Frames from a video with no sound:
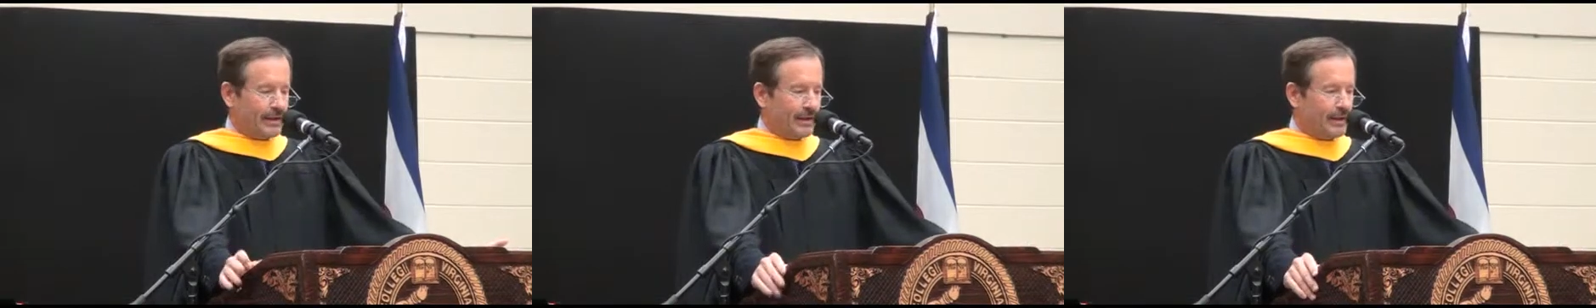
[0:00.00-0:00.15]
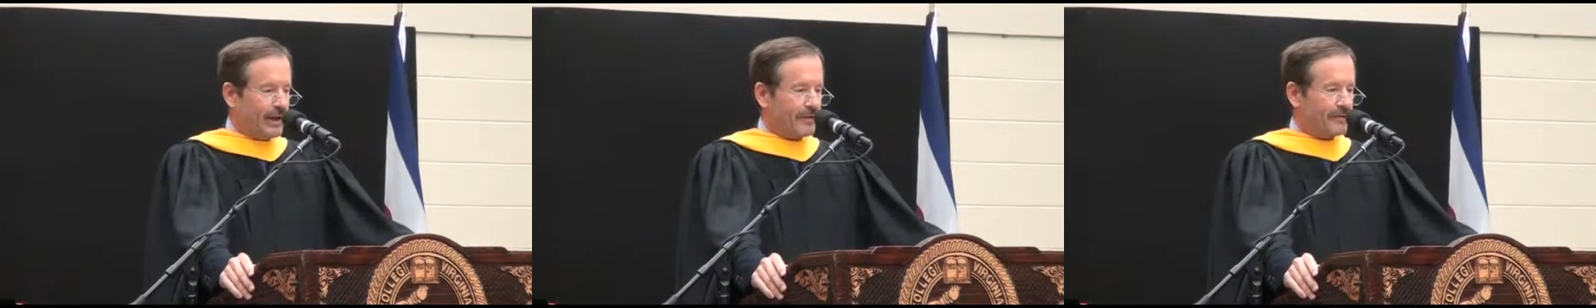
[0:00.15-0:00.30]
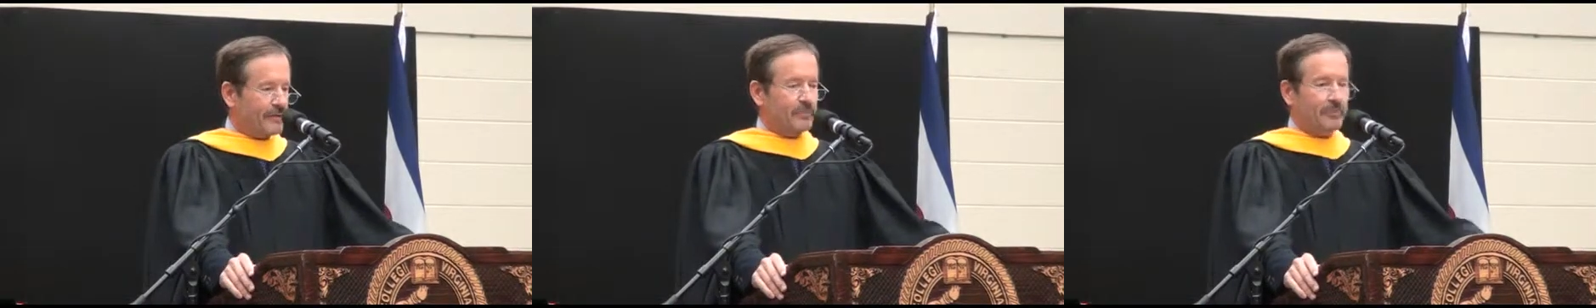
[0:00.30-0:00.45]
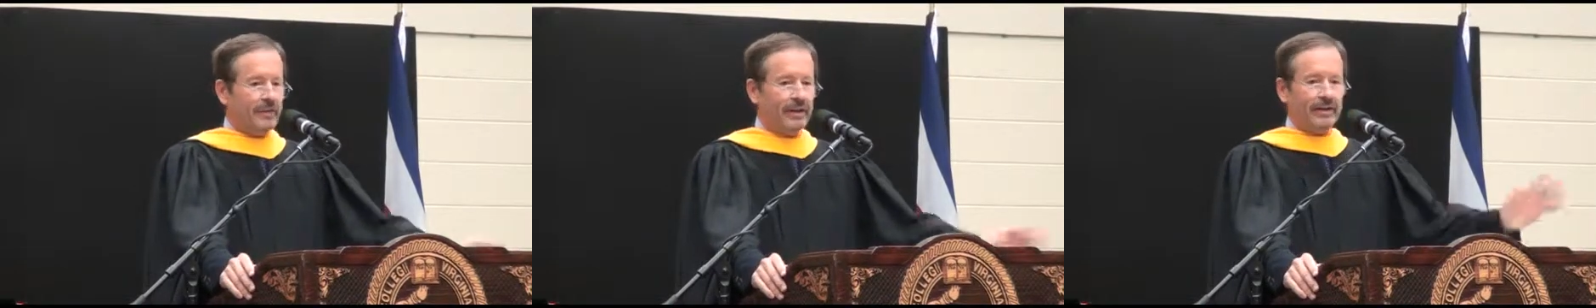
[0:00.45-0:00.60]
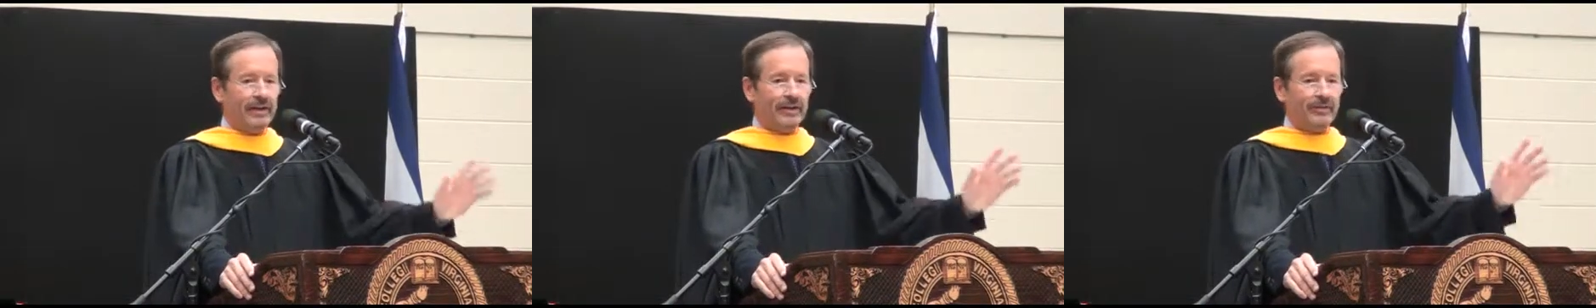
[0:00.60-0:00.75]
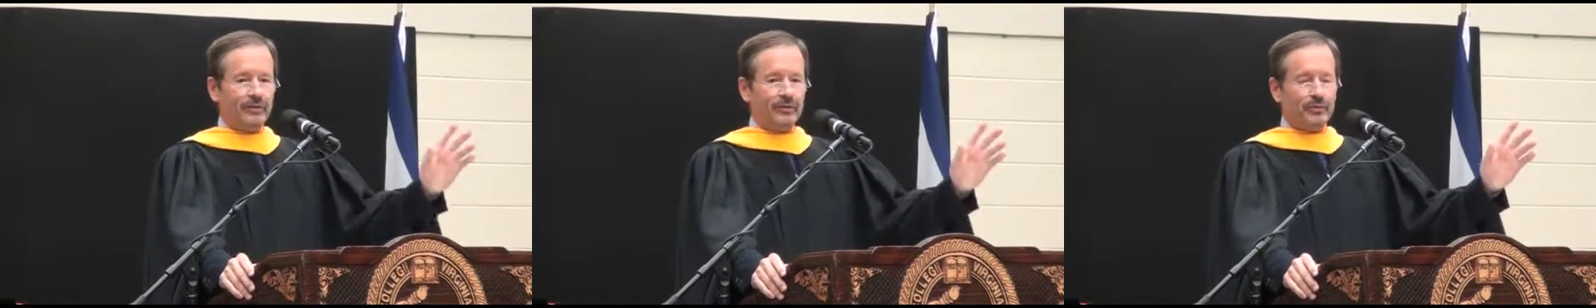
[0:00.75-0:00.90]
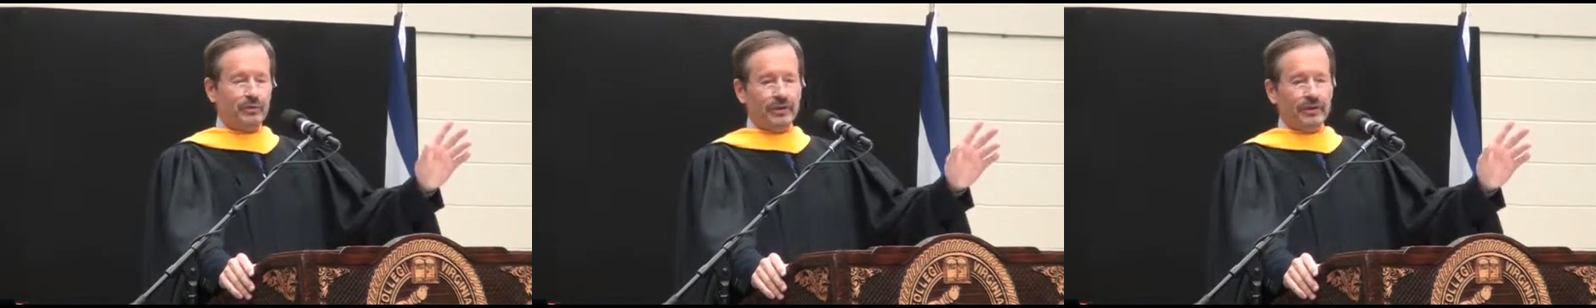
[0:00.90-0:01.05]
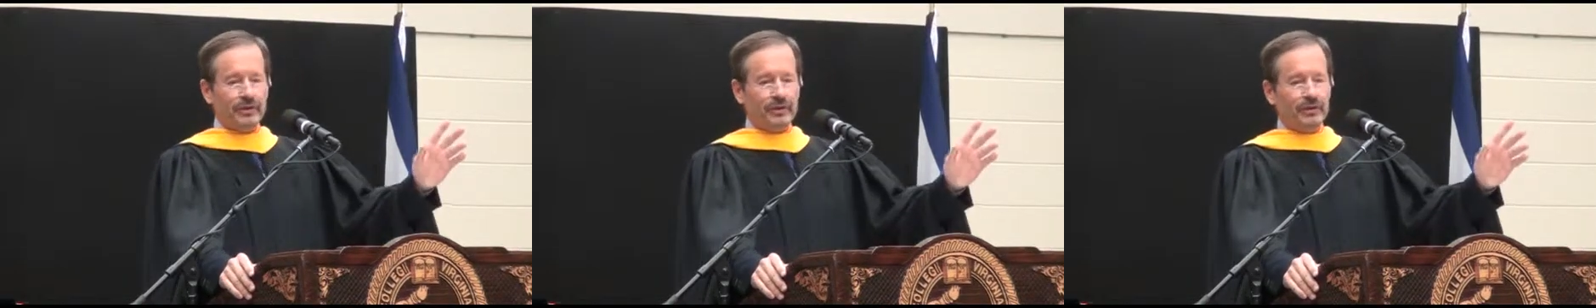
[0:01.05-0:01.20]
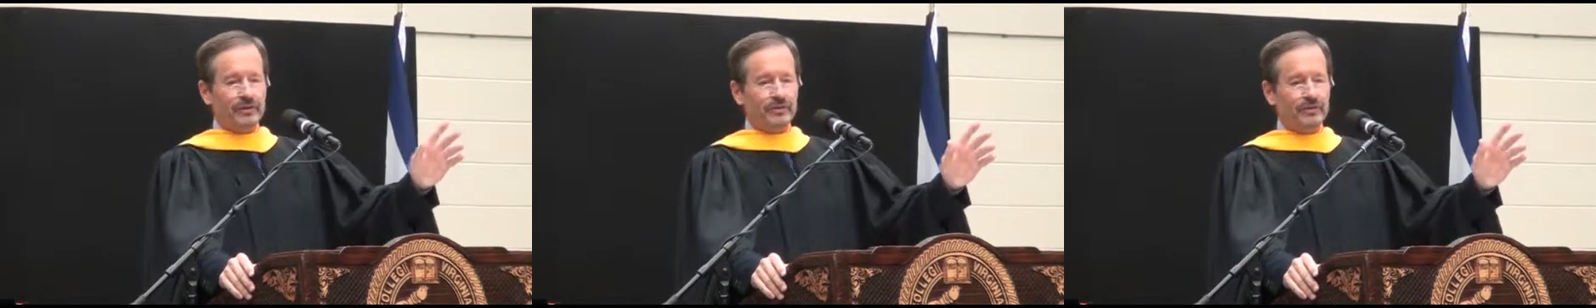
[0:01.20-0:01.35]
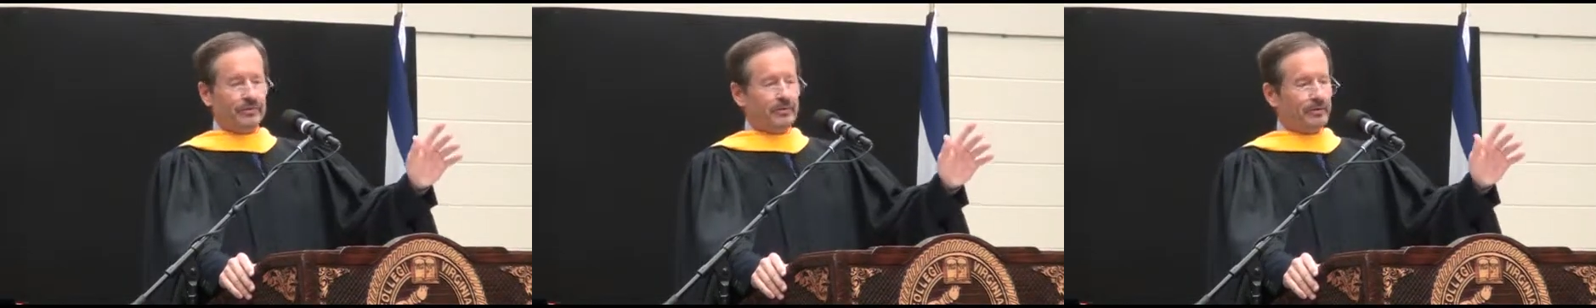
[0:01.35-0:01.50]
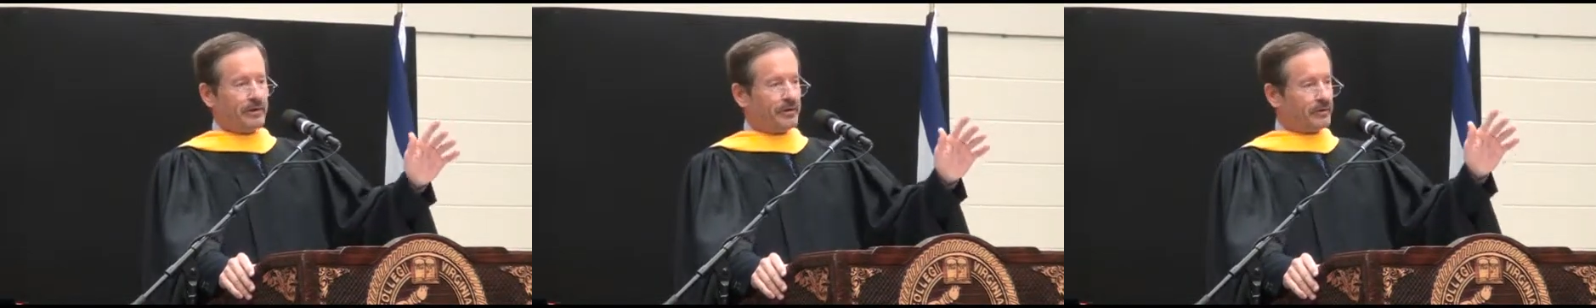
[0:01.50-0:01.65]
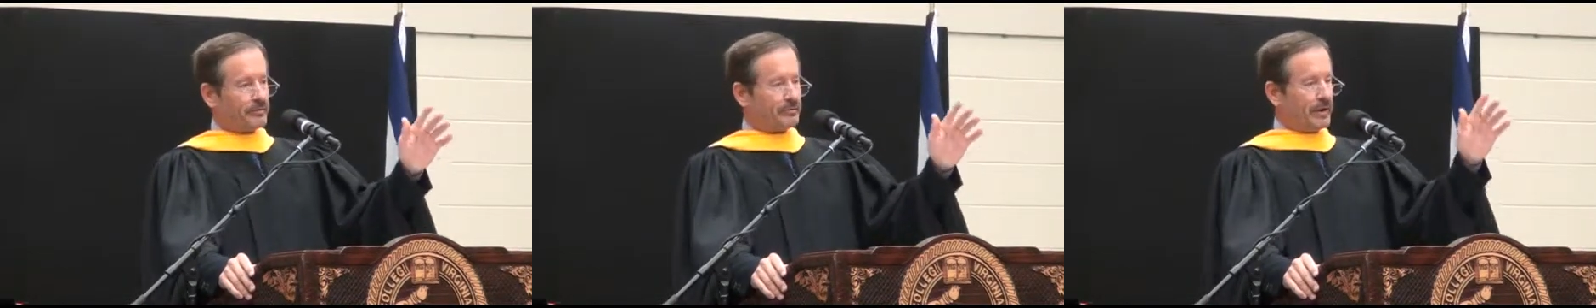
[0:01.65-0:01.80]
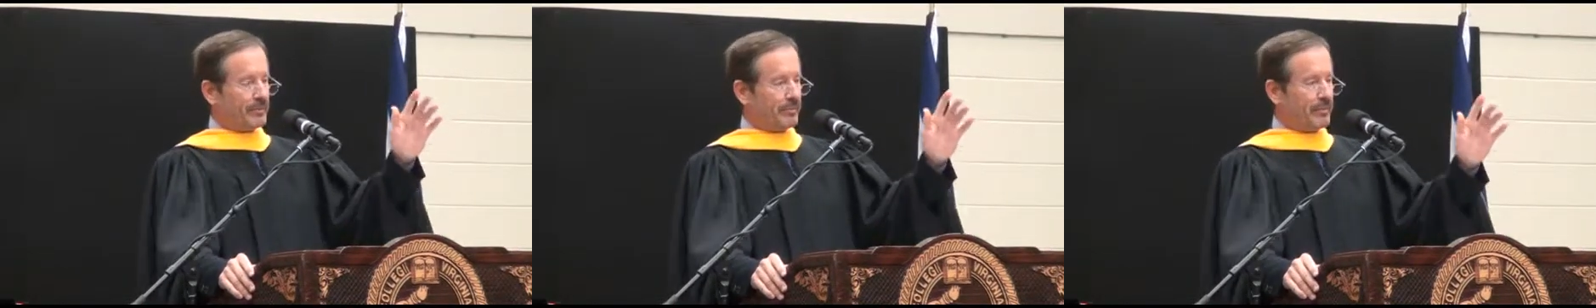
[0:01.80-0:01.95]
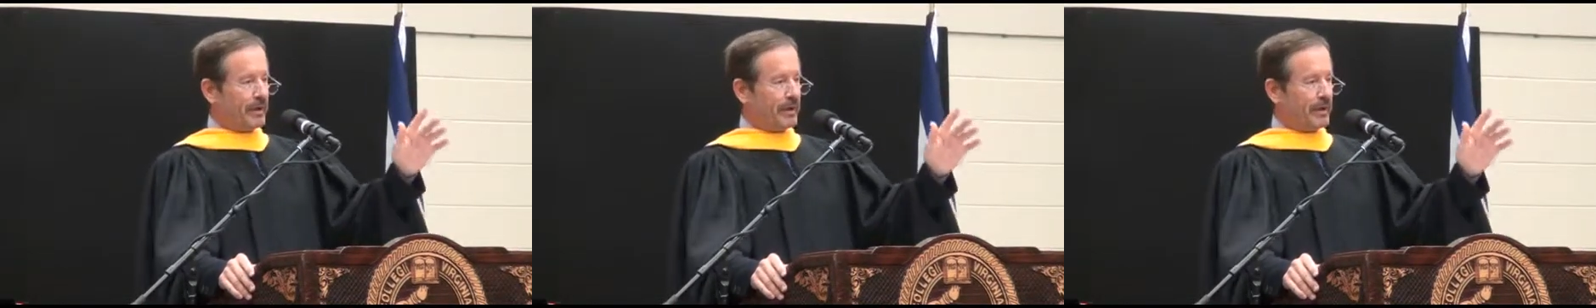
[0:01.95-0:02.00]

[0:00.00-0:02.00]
Now, for me, that was really easy because my